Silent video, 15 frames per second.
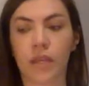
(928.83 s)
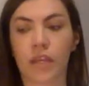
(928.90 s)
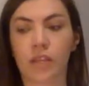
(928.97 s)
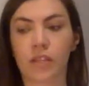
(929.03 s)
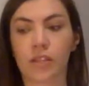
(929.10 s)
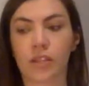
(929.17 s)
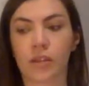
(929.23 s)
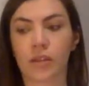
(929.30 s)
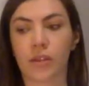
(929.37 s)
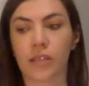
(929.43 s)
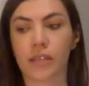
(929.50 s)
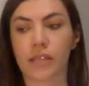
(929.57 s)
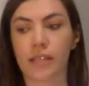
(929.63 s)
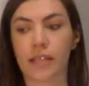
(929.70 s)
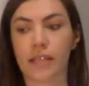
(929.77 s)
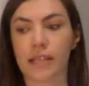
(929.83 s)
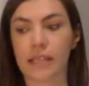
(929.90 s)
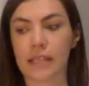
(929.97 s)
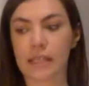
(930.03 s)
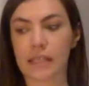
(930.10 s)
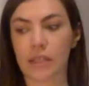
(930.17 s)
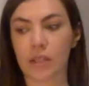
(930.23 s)
So this
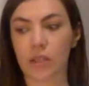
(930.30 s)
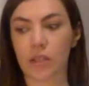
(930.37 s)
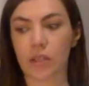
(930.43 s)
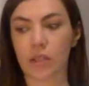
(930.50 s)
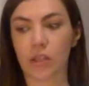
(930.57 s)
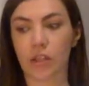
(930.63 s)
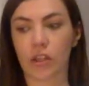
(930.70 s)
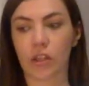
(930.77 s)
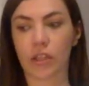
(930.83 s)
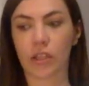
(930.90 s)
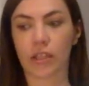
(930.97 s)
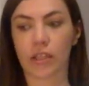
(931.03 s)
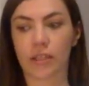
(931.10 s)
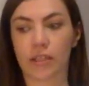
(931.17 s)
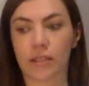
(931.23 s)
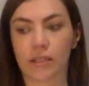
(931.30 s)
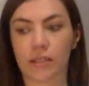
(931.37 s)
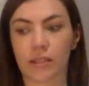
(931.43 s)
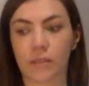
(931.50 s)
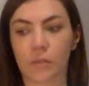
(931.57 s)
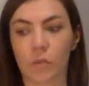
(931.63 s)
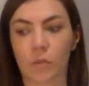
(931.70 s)
is
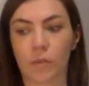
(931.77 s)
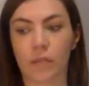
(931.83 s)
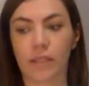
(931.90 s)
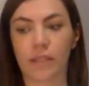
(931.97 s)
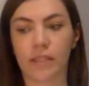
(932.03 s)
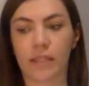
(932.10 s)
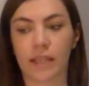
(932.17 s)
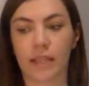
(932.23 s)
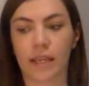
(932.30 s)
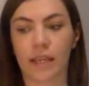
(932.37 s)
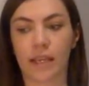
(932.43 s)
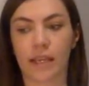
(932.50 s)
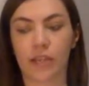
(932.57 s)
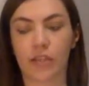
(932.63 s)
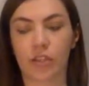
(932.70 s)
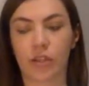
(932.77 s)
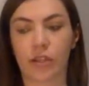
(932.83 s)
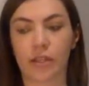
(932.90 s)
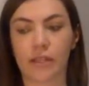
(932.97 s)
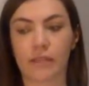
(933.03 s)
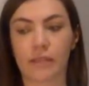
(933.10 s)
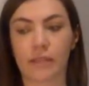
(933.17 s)
what we see in
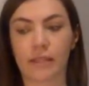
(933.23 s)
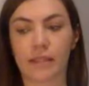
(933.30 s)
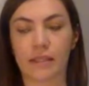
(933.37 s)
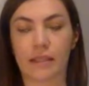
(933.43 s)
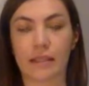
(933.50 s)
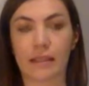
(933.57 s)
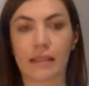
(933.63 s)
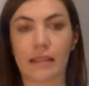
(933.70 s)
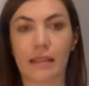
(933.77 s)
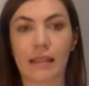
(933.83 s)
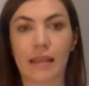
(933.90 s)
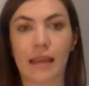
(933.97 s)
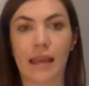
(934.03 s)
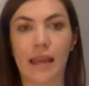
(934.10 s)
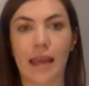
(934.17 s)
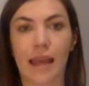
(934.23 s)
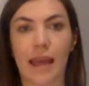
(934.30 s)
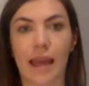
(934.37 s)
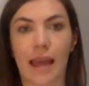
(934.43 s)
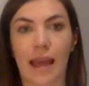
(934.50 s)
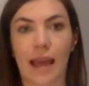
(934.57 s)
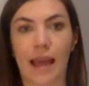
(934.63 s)
Chinese medicine
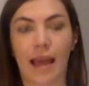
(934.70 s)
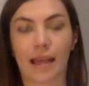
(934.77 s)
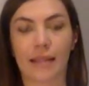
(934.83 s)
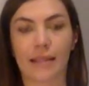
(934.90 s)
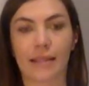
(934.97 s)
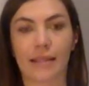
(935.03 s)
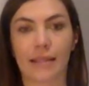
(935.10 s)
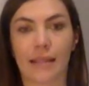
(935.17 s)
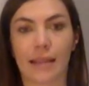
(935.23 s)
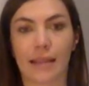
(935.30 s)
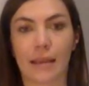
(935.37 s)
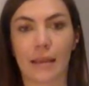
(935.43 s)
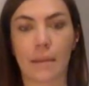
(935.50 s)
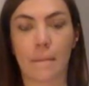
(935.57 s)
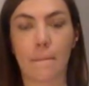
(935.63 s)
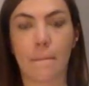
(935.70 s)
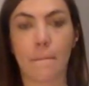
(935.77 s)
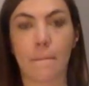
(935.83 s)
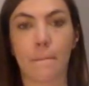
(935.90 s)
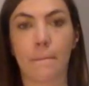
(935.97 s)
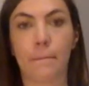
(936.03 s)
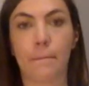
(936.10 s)
as the
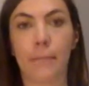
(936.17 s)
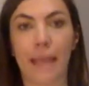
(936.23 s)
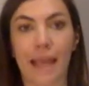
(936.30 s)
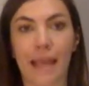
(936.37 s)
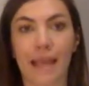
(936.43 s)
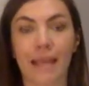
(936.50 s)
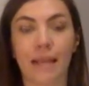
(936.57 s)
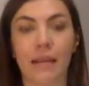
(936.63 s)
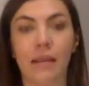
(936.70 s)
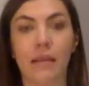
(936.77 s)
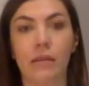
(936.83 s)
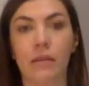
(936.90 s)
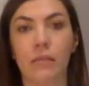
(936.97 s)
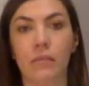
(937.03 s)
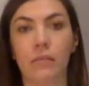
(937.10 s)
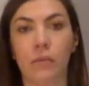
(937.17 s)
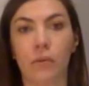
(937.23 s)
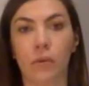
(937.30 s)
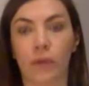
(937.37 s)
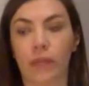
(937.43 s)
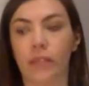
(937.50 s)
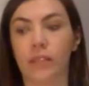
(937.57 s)
main
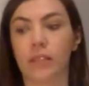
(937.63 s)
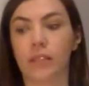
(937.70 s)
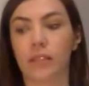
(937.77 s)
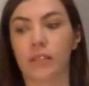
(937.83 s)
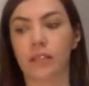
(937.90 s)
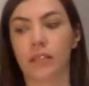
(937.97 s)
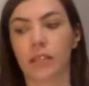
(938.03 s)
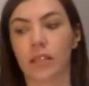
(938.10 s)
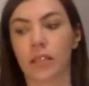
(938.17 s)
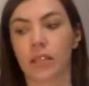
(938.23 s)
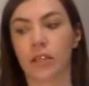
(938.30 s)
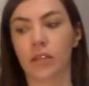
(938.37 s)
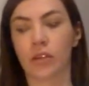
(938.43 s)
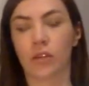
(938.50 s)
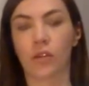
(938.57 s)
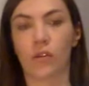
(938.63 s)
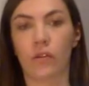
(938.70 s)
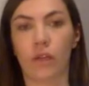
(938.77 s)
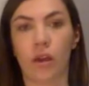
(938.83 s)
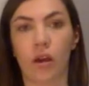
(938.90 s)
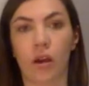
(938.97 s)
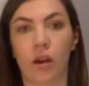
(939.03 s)
point of the
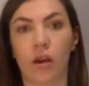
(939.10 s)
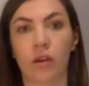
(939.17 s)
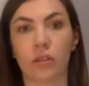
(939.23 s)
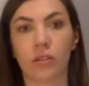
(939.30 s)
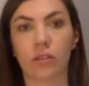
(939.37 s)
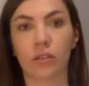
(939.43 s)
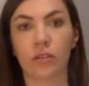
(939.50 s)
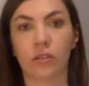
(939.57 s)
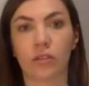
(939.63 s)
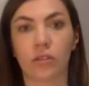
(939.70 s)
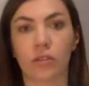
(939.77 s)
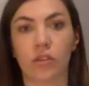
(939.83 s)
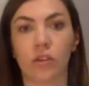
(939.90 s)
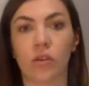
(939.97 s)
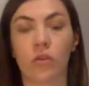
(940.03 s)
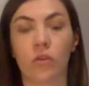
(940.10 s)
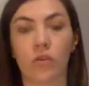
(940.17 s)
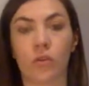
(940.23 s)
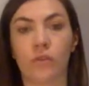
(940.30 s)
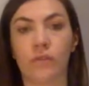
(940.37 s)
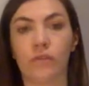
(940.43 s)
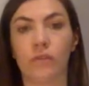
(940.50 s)
heart on
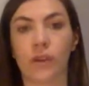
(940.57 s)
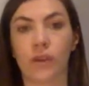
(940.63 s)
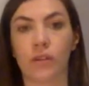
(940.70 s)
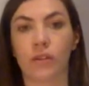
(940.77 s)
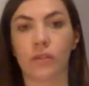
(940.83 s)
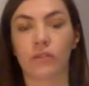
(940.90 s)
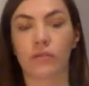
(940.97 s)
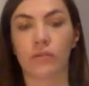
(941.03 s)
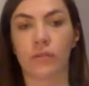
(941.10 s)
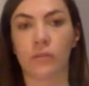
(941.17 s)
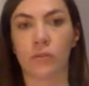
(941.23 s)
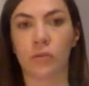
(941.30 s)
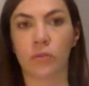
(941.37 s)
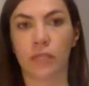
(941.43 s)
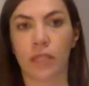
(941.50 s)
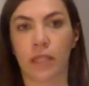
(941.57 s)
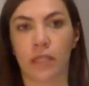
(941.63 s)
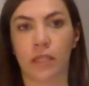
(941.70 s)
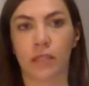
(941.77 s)
the front of the body.